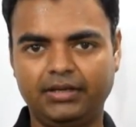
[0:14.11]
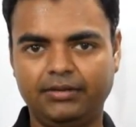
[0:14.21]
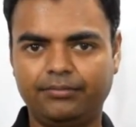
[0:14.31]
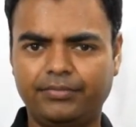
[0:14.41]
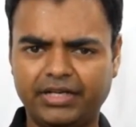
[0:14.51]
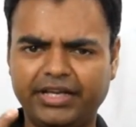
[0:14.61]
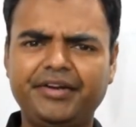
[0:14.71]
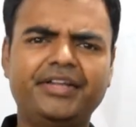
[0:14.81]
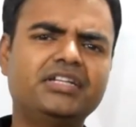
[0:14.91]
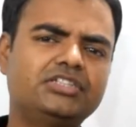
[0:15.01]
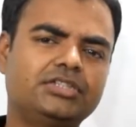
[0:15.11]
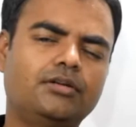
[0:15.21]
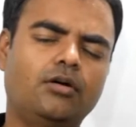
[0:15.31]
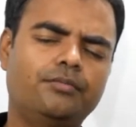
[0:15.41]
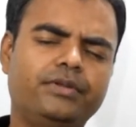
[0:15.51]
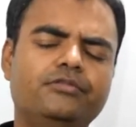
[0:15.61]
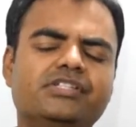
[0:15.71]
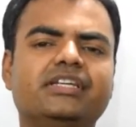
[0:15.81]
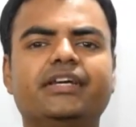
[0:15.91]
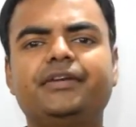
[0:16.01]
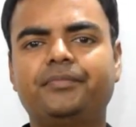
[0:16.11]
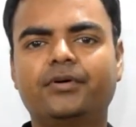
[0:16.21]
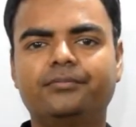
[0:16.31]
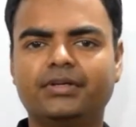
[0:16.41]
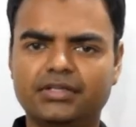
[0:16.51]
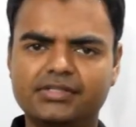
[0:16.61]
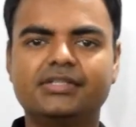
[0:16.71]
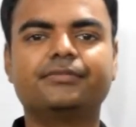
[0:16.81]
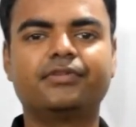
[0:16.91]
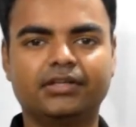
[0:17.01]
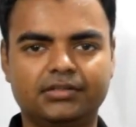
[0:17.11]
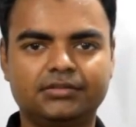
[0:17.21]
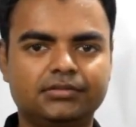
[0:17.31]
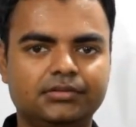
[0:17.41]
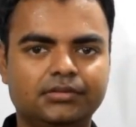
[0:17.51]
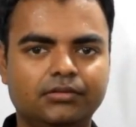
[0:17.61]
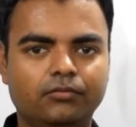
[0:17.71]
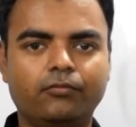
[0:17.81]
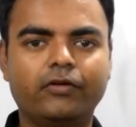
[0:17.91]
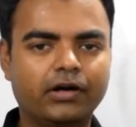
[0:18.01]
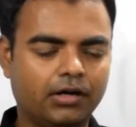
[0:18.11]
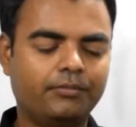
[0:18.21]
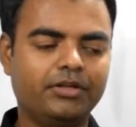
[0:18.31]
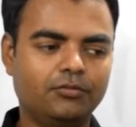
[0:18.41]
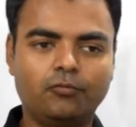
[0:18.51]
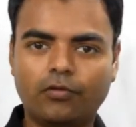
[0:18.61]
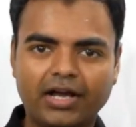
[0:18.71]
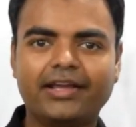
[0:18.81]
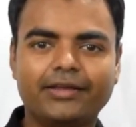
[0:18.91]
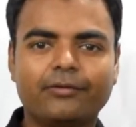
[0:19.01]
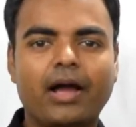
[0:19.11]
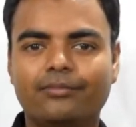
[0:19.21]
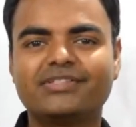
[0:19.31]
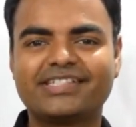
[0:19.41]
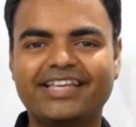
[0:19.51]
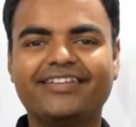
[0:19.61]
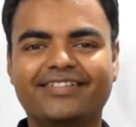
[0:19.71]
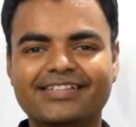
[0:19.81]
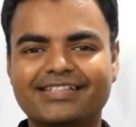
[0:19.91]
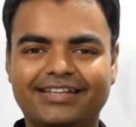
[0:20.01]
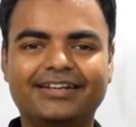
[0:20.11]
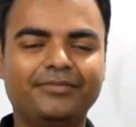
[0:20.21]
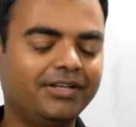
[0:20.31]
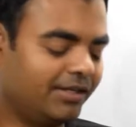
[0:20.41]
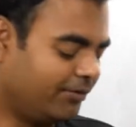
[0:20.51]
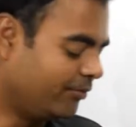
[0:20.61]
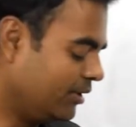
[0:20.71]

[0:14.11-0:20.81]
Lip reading: but intention of using heat pump is different. Why I'm saying this, let me tell you.